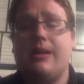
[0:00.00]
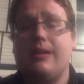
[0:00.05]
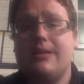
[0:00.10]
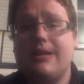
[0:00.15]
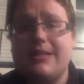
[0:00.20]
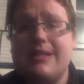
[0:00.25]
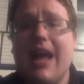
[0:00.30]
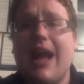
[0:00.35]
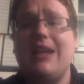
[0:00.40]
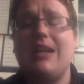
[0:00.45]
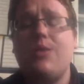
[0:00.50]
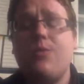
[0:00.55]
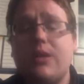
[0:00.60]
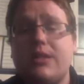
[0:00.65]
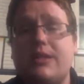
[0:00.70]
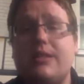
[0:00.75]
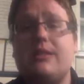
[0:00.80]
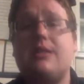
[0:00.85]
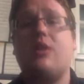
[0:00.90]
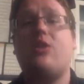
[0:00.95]
Does
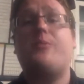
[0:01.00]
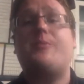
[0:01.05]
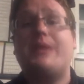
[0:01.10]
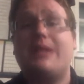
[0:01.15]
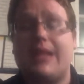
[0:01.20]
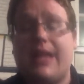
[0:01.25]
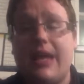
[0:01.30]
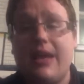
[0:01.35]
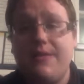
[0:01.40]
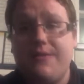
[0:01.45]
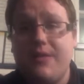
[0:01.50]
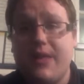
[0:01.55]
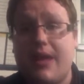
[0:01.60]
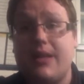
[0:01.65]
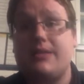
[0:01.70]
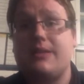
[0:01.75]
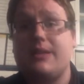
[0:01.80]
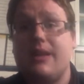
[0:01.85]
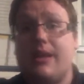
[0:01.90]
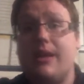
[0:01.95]
anyone still believe
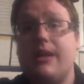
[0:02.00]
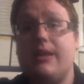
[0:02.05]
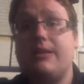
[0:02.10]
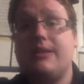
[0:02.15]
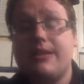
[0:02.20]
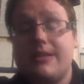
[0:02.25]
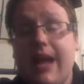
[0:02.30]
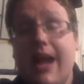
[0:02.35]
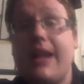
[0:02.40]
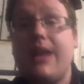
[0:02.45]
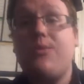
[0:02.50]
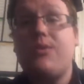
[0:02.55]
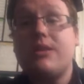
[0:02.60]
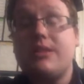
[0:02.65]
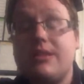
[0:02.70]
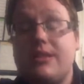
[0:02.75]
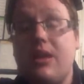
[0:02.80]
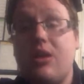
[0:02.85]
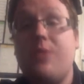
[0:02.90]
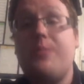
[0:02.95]
this? Does anyone
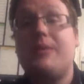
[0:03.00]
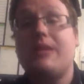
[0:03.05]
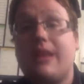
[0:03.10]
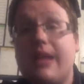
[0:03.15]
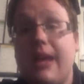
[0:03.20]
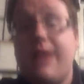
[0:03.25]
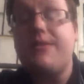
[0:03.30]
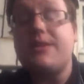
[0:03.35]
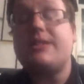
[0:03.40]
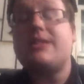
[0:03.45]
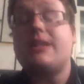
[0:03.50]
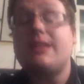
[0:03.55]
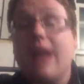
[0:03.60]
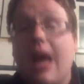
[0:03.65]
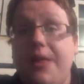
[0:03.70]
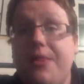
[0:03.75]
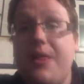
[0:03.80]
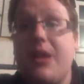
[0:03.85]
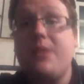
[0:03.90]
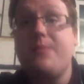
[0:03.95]
still believe it's a
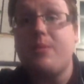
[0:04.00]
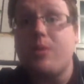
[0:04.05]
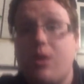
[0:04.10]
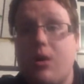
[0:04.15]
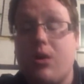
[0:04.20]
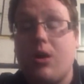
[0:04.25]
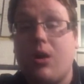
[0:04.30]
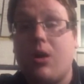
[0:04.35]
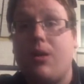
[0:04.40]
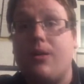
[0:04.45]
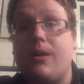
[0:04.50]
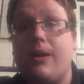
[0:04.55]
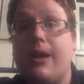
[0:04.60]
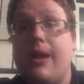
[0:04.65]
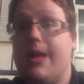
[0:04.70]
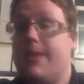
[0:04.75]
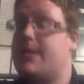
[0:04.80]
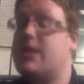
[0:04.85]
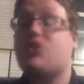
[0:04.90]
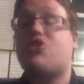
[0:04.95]
nothing burger?
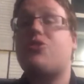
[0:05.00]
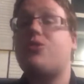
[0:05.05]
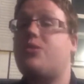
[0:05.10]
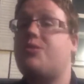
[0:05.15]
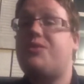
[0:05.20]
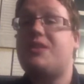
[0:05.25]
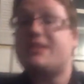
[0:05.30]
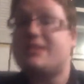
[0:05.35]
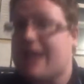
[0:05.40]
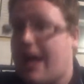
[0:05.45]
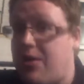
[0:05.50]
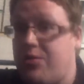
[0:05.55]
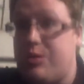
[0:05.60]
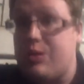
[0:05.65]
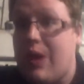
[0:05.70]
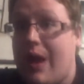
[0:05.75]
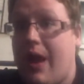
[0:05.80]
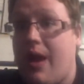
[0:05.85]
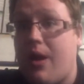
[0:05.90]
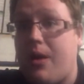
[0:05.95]
The truth is out
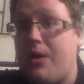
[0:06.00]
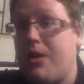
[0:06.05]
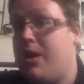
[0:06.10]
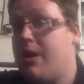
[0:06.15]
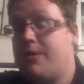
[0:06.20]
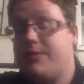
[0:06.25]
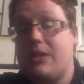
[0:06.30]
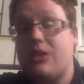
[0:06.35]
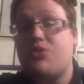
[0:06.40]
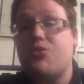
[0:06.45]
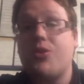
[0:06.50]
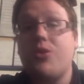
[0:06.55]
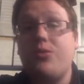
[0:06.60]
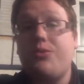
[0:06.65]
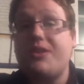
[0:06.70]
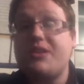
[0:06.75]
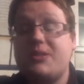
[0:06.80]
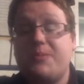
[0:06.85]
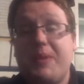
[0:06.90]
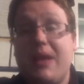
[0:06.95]
there. The
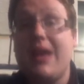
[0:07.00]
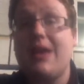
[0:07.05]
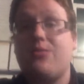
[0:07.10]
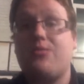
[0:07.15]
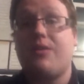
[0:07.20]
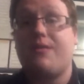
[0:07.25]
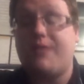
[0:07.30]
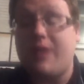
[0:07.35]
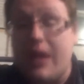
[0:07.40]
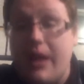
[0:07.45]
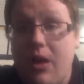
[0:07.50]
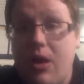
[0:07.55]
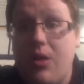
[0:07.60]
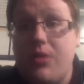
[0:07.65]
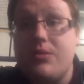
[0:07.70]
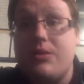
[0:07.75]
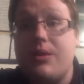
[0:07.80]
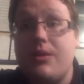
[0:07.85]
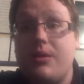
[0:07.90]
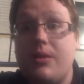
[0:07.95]
truth is being
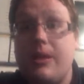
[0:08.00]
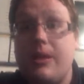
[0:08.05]
revealed.